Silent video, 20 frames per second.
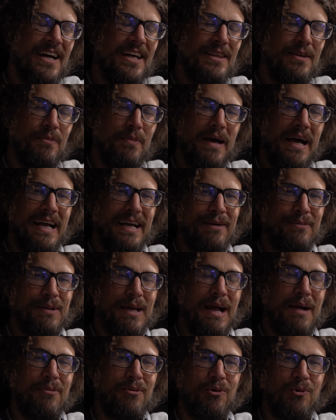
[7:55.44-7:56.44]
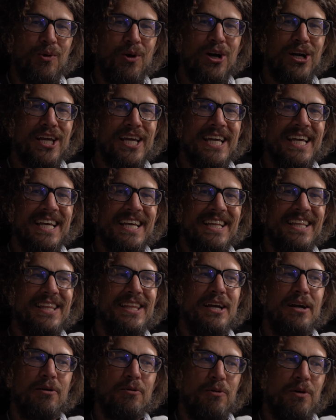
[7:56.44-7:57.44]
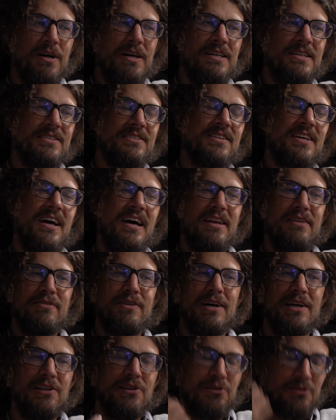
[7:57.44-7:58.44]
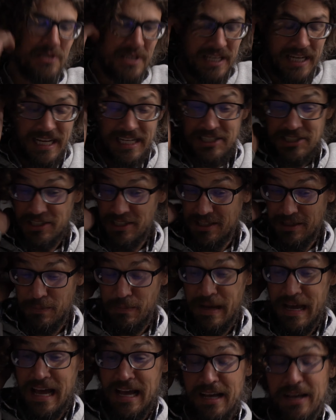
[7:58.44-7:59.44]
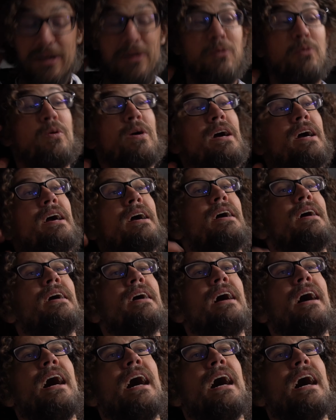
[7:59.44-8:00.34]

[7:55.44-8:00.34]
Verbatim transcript: got the backup camera working. There was kind of a loose connection in the back where